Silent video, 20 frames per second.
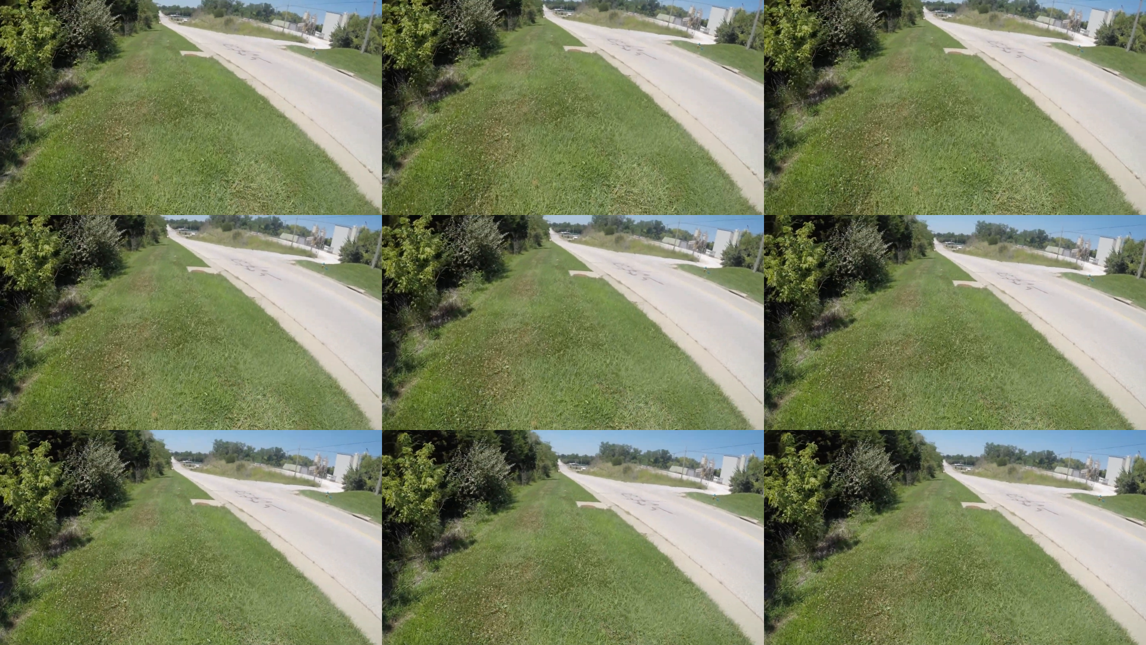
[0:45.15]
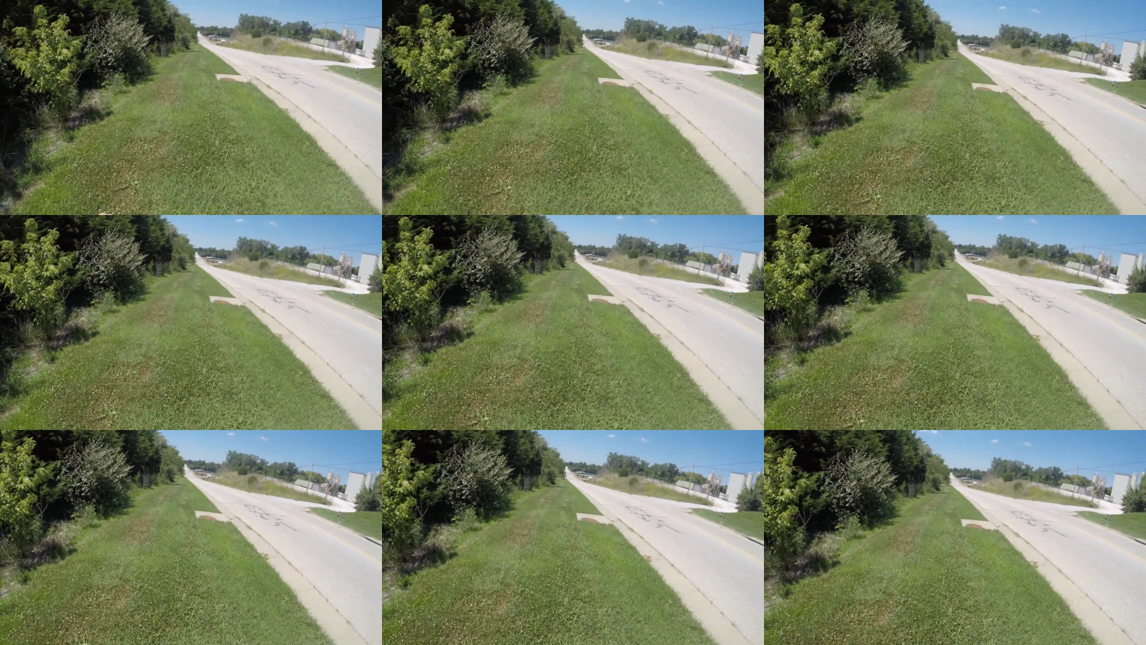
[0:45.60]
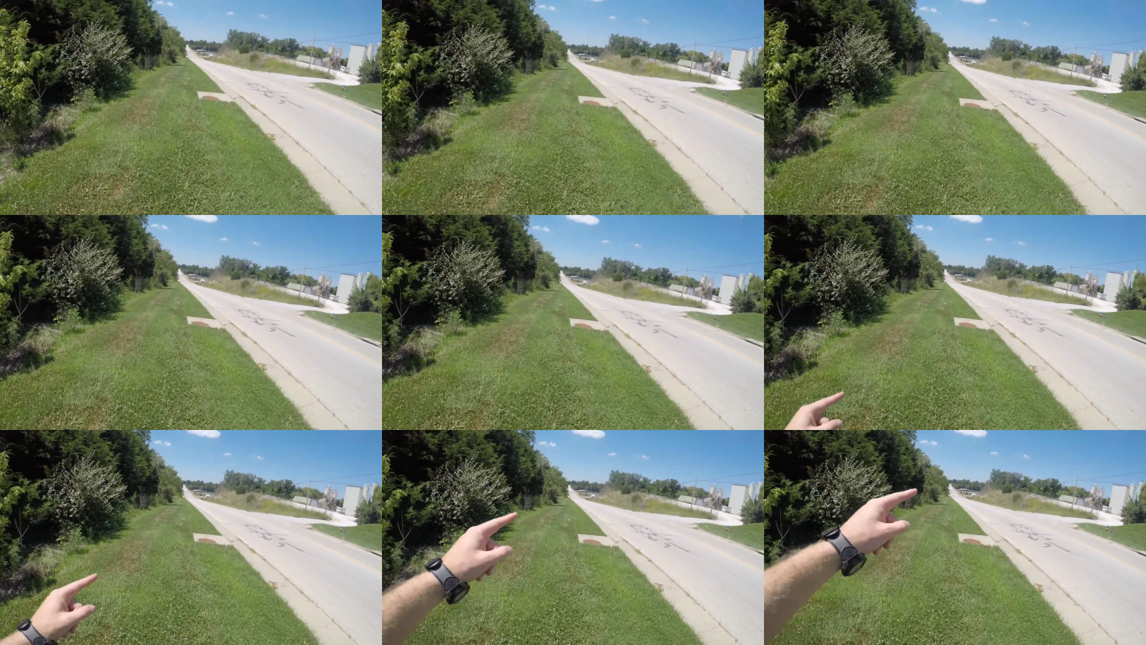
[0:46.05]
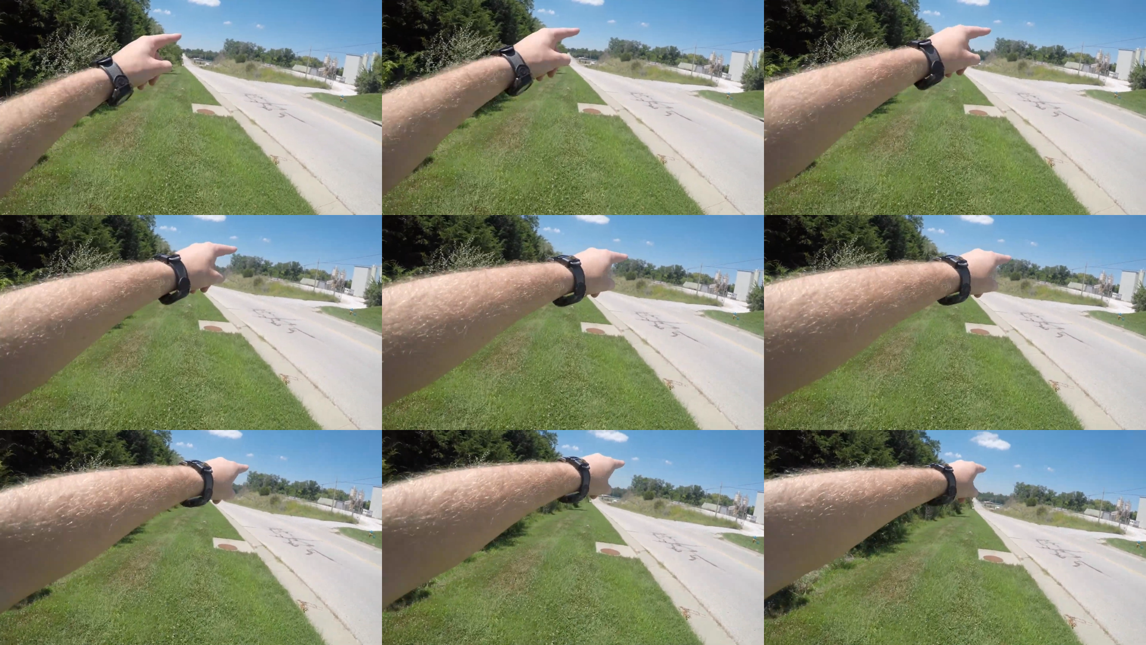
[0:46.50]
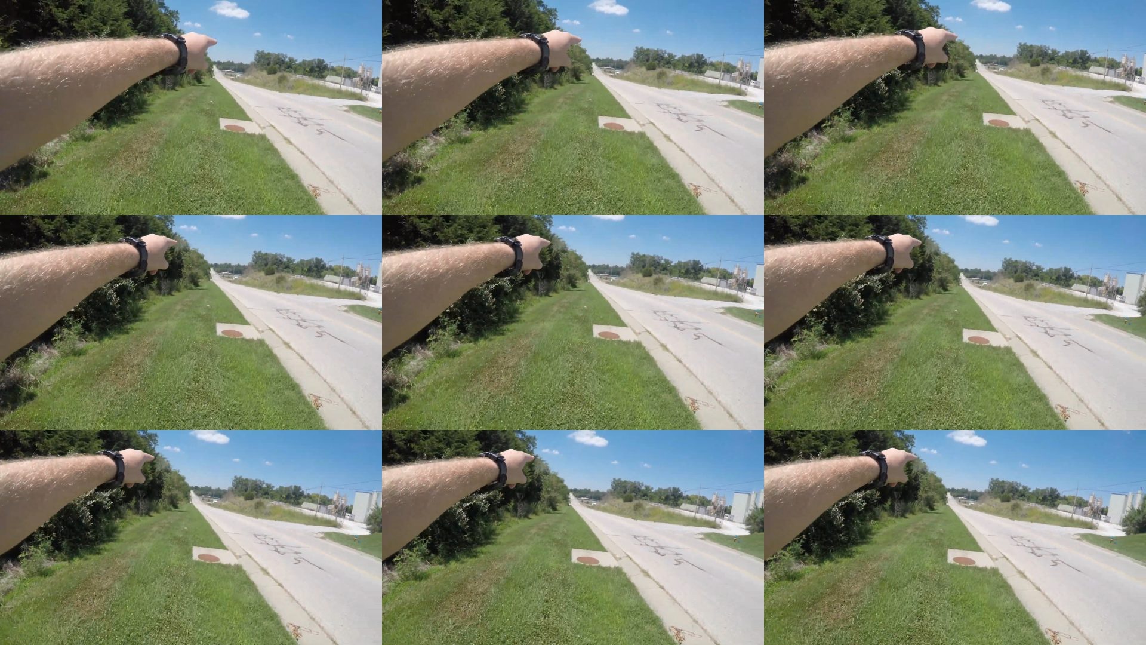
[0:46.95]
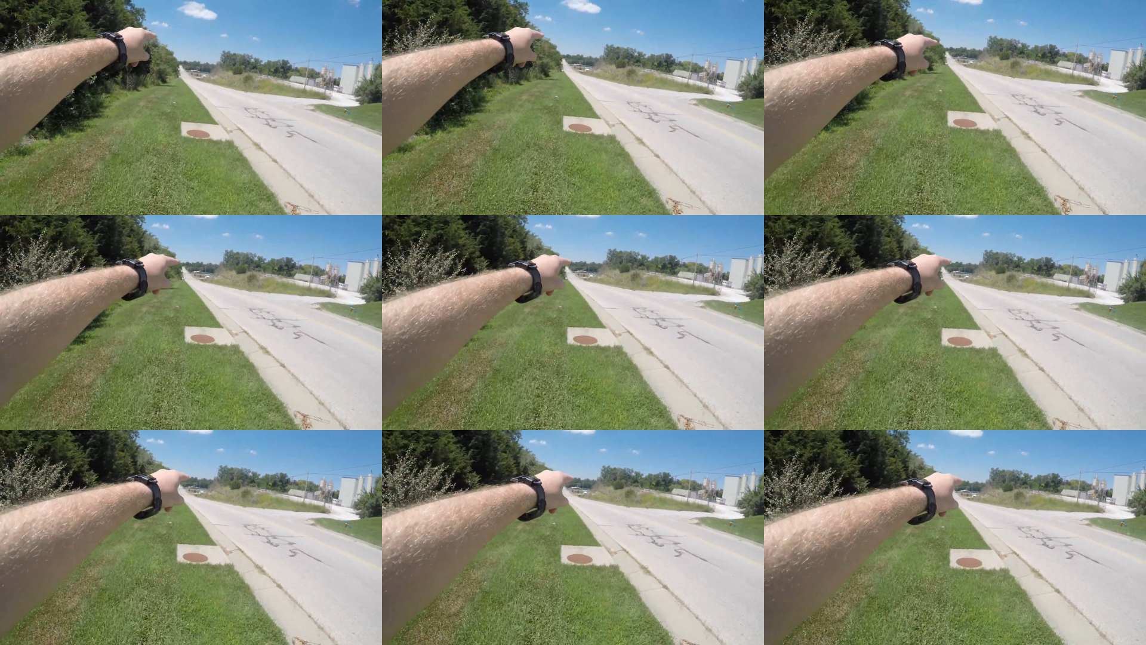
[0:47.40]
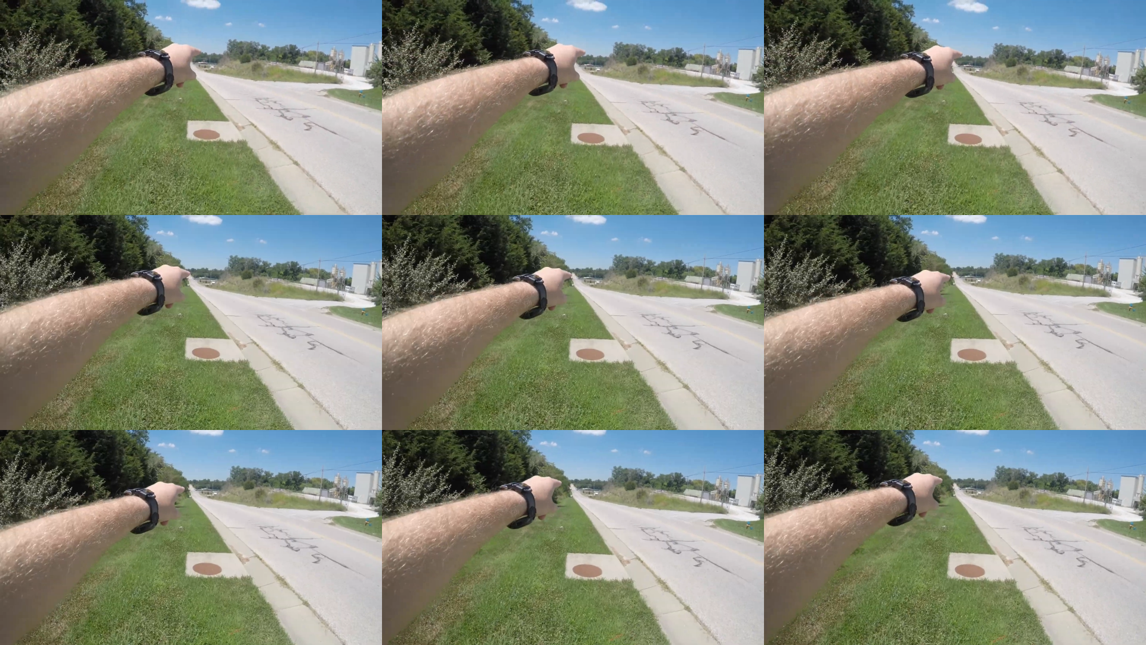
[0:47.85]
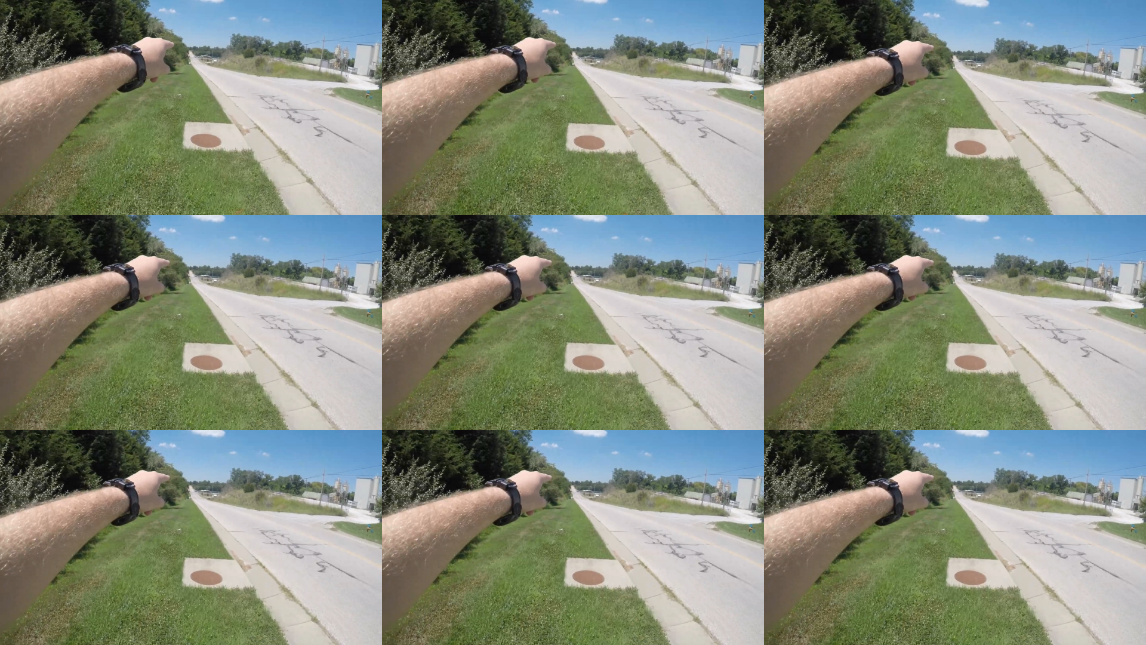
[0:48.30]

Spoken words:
Nobody's mouth can be seen.